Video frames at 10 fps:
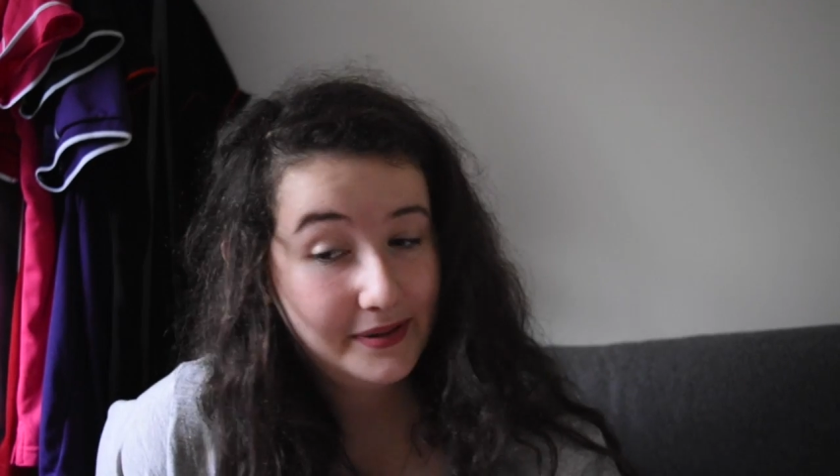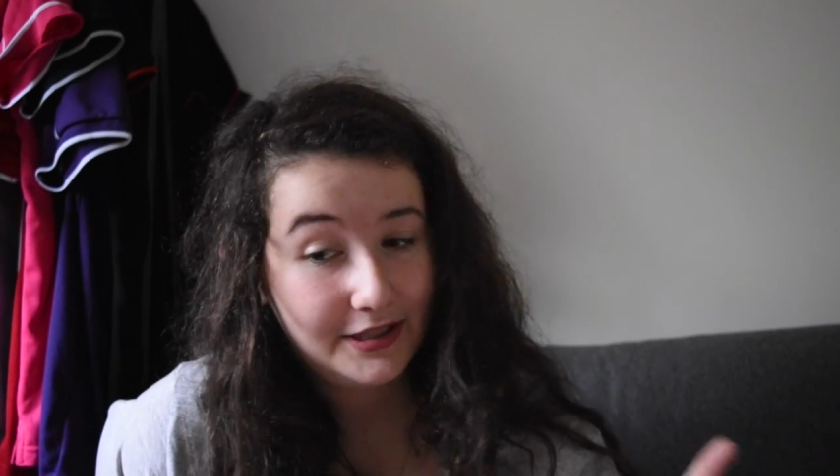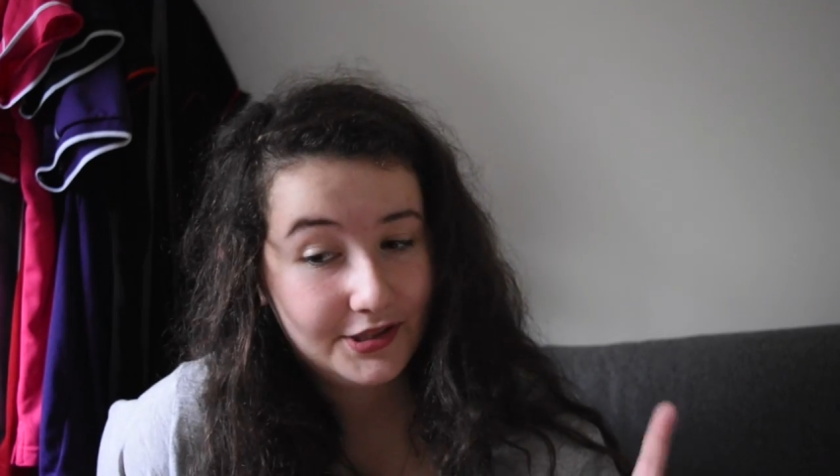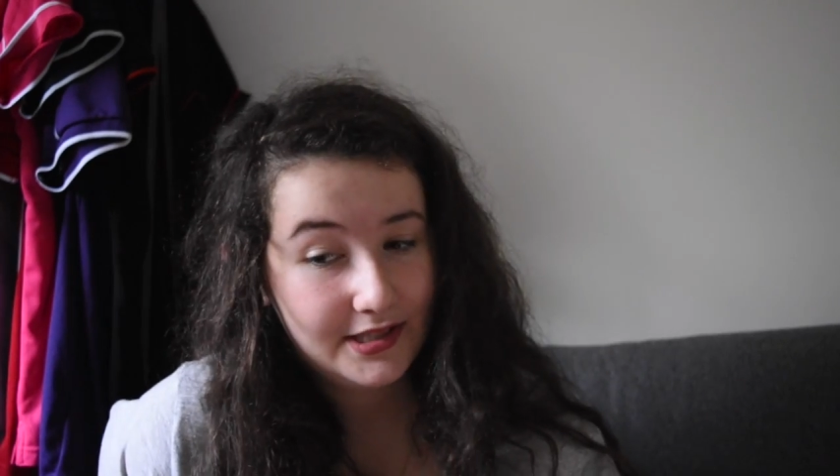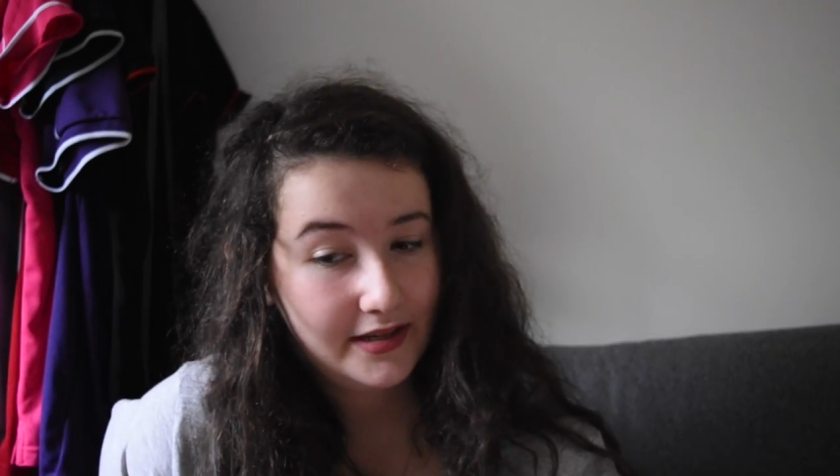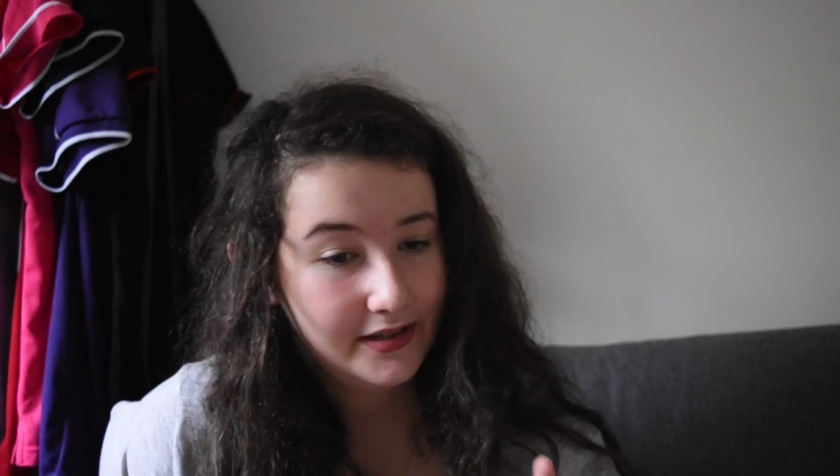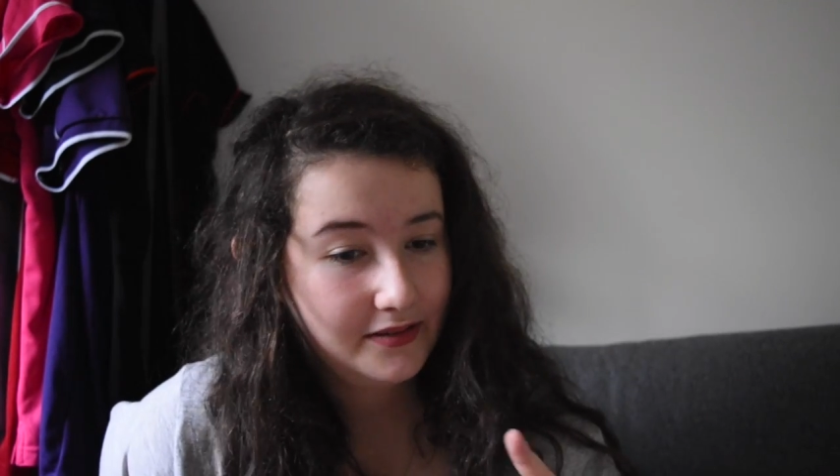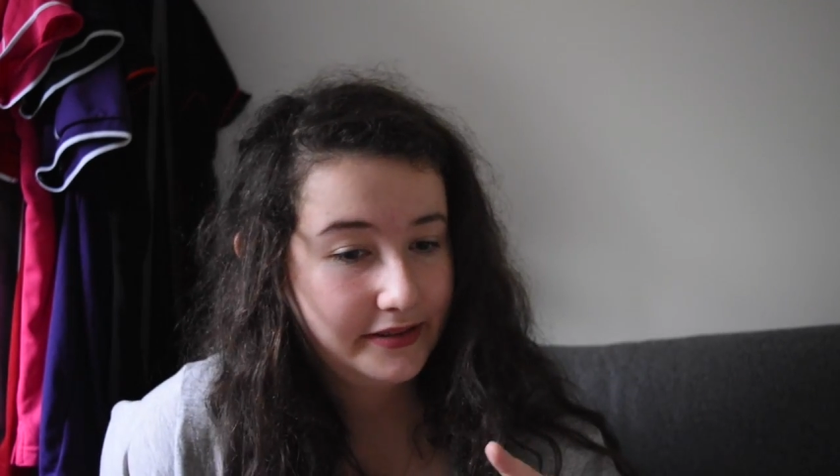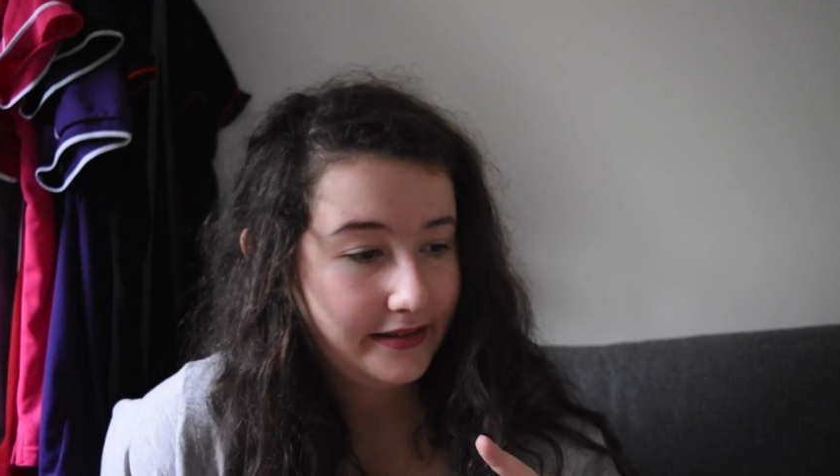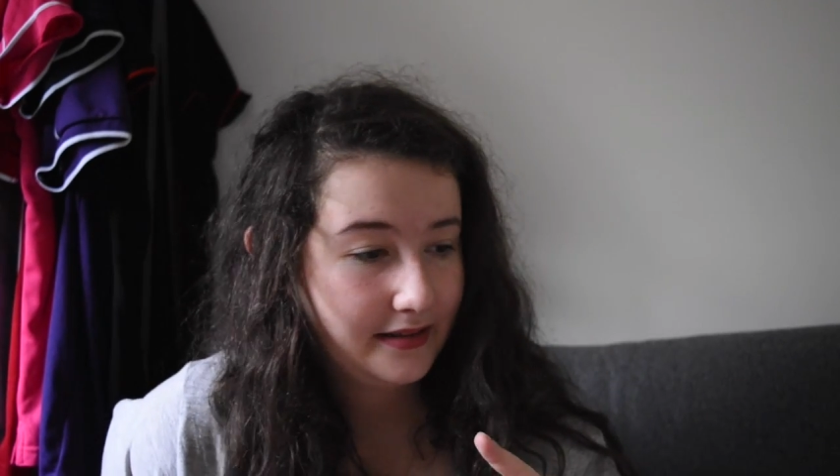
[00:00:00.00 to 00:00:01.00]
but I should tell
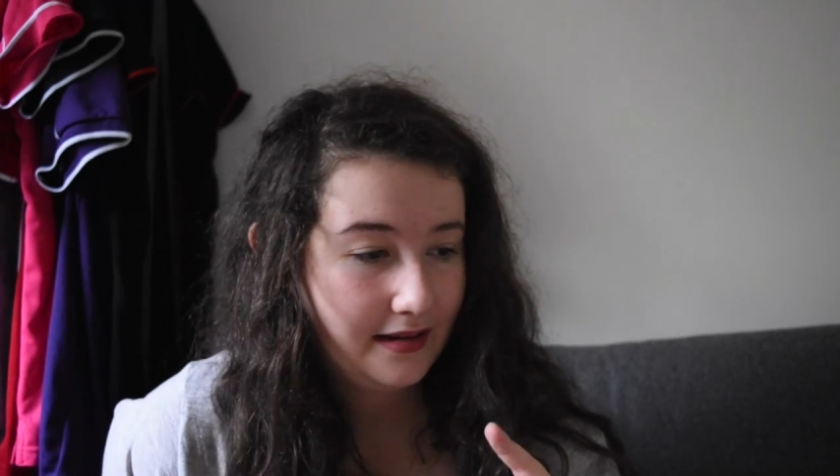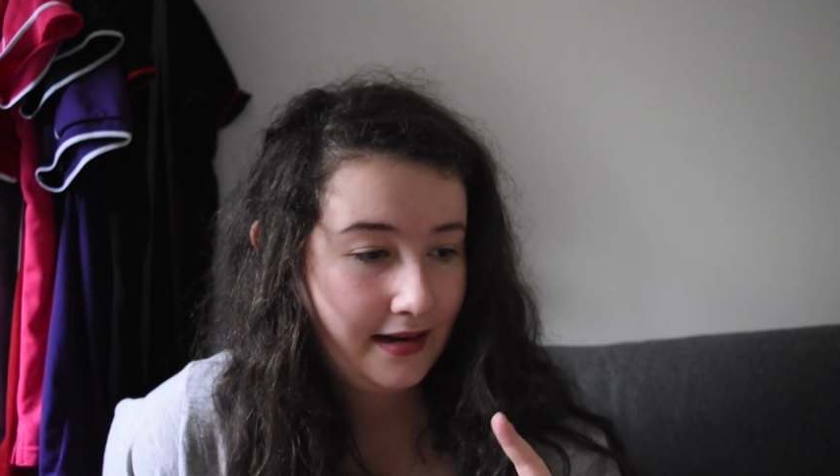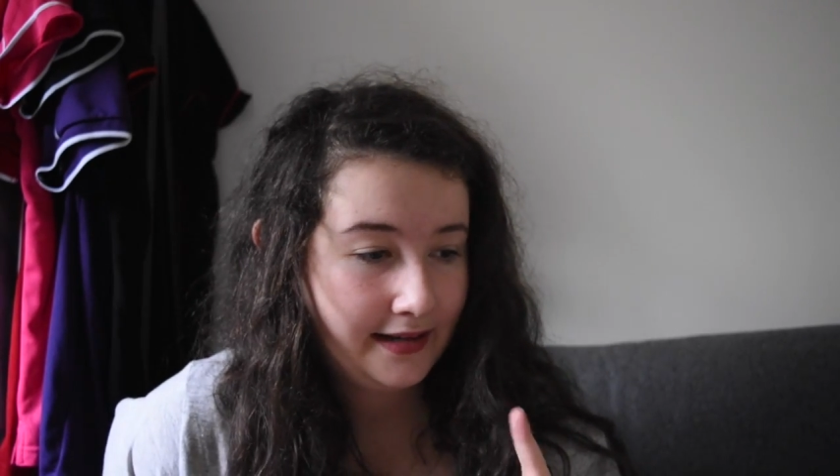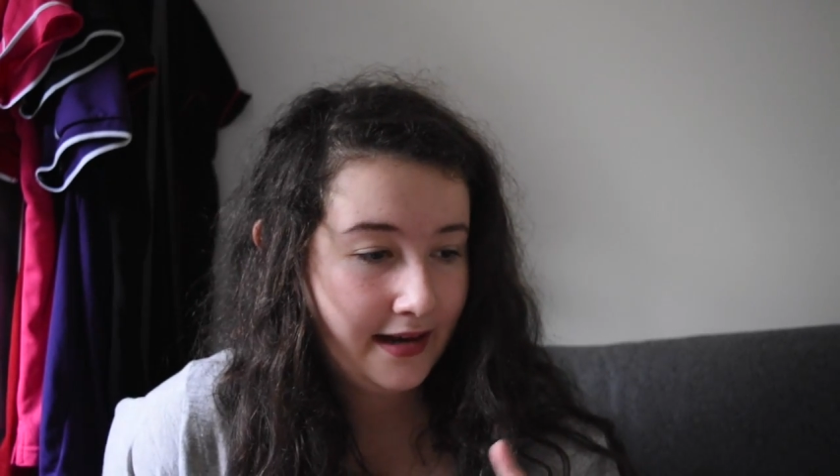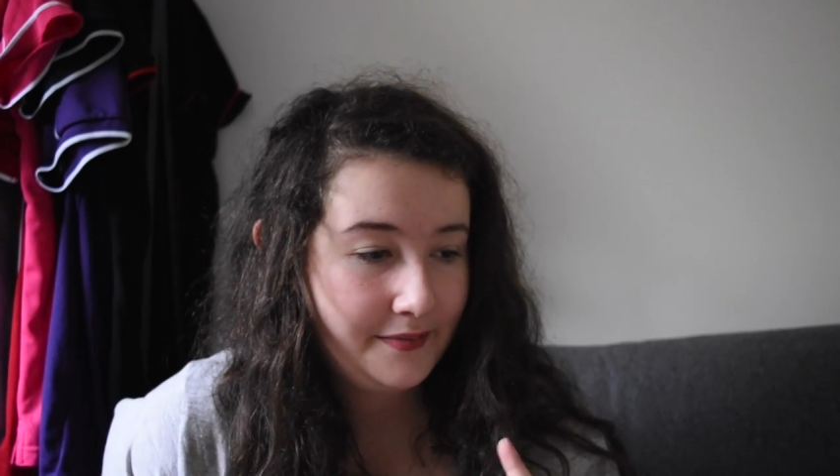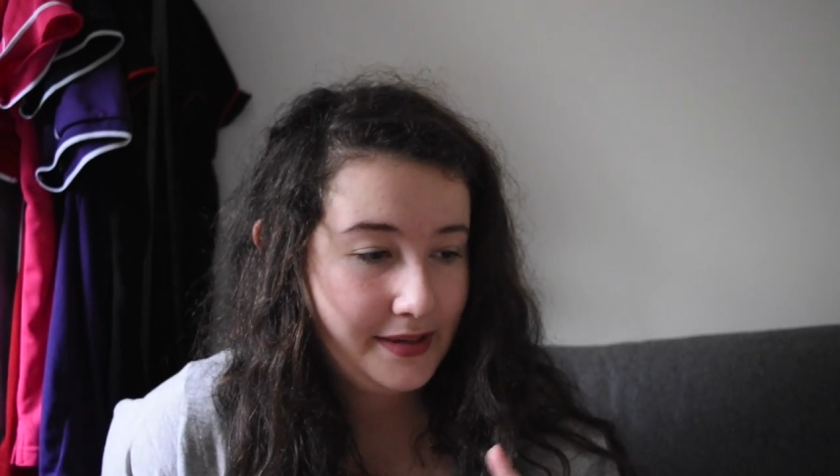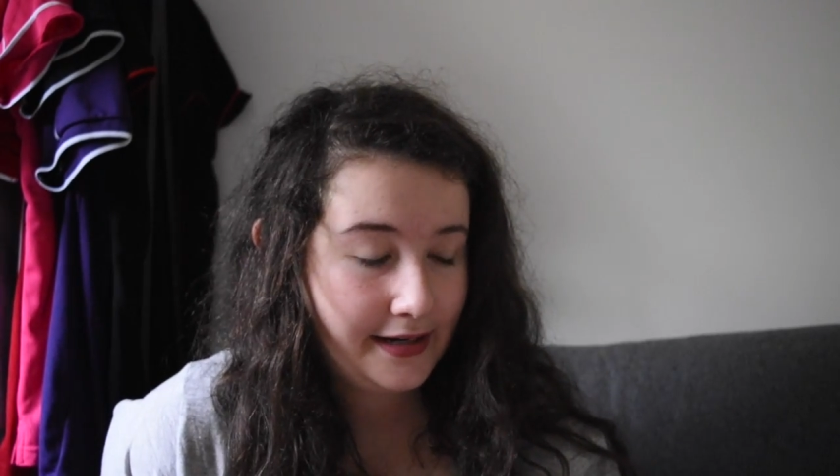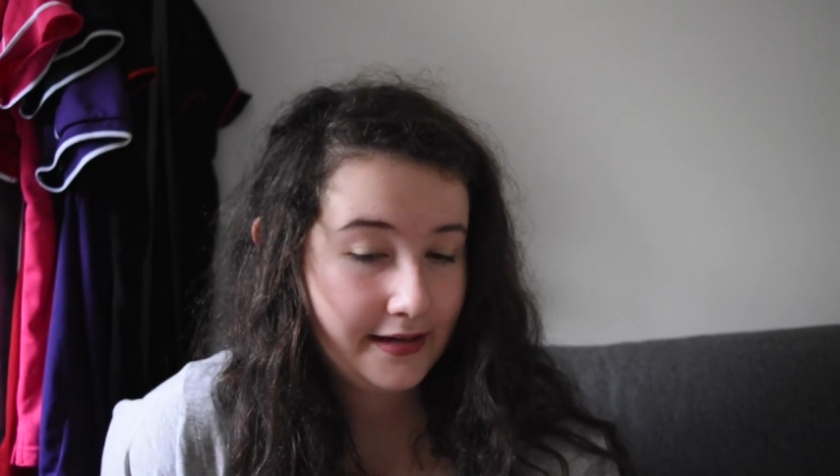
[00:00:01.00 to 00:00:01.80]
you that I can't make